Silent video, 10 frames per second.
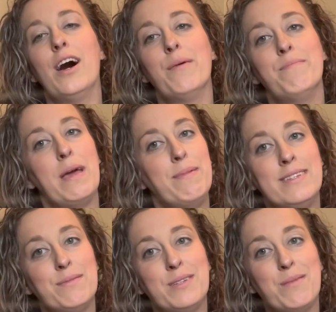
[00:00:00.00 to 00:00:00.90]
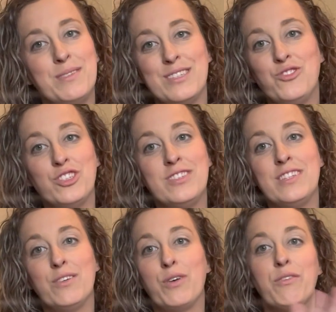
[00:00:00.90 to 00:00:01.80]
Maybe sometimes it's just
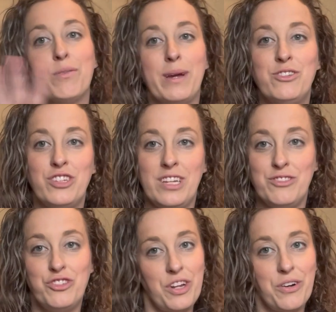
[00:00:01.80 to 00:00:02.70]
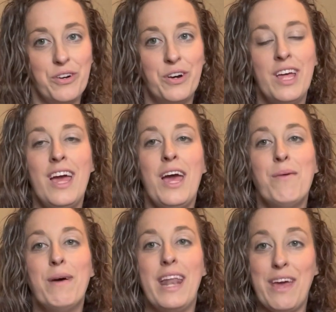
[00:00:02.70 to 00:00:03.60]
the Reformation in general,
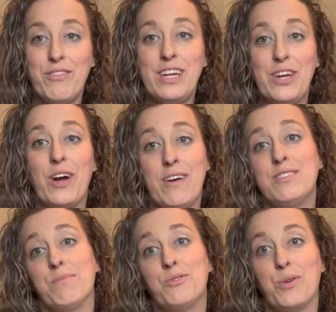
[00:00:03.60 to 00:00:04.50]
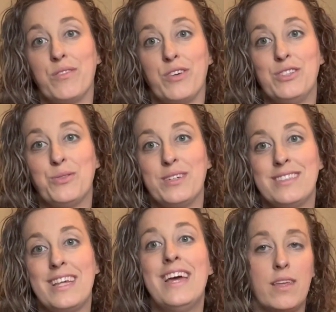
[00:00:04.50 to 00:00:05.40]
but every year I have some sort of resource.
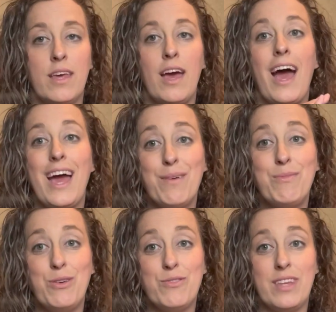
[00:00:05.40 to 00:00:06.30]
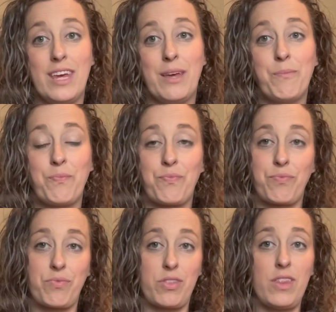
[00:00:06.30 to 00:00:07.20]
I'm using
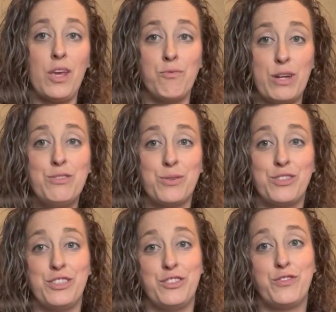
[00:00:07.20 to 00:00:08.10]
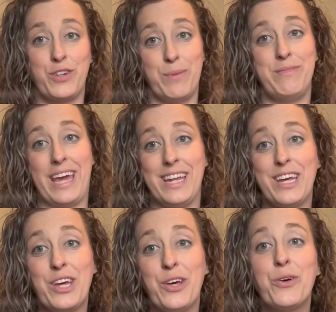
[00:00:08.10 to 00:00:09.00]
resources from
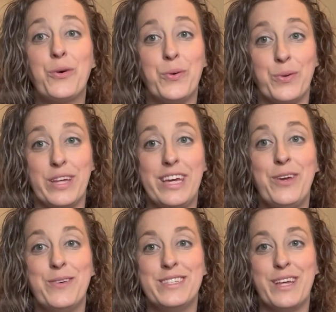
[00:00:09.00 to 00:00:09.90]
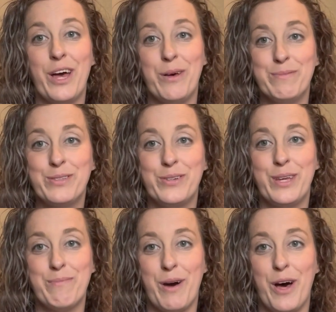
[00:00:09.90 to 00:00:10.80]
Danika Cooley, who is a
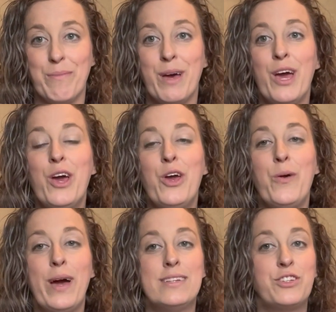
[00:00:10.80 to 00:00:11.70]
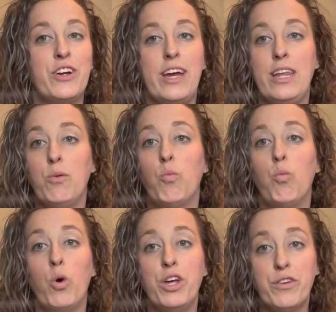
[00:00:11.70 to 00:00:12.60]
homeschooling mom who has created
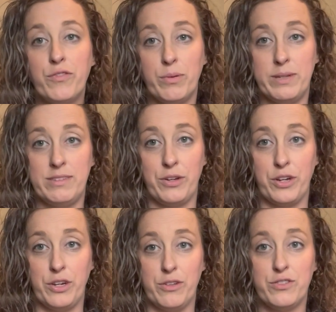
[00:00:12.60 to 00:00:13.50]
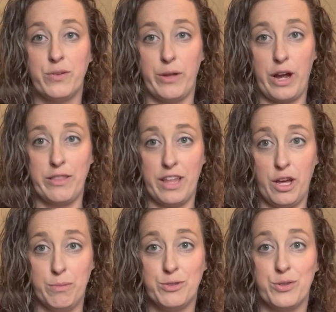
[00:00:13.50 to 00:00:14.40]
wonderful materials for the
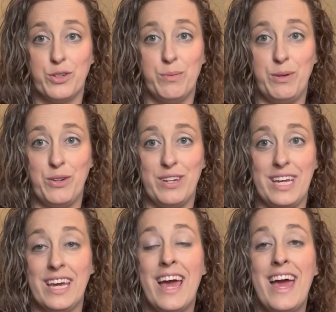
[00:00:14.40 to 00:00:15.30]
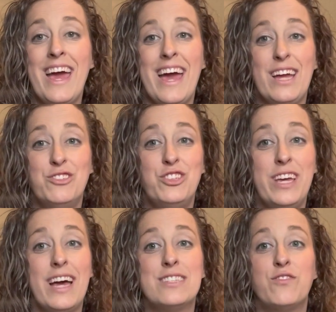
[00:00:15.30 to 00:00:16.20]
homeschool community, and she
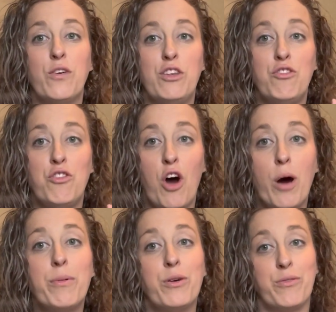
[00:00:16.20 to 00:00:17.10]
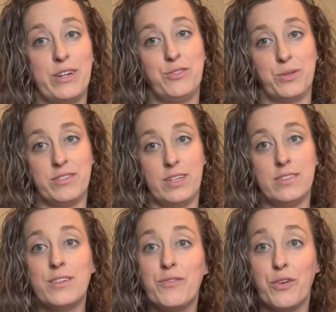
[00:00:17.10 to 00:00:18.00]
has phenomenal resources
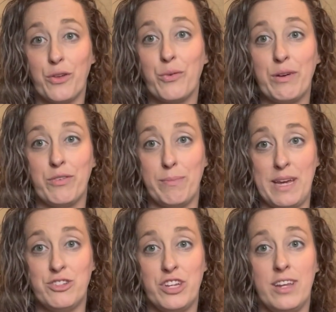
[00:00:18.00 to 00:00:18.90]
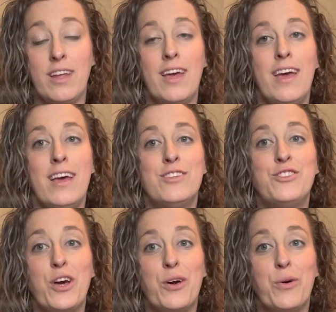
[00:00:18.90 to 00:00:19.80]
for the Reformation.
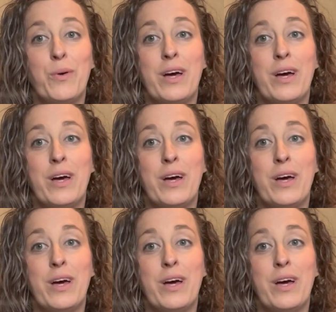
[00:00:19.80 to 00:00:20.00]
So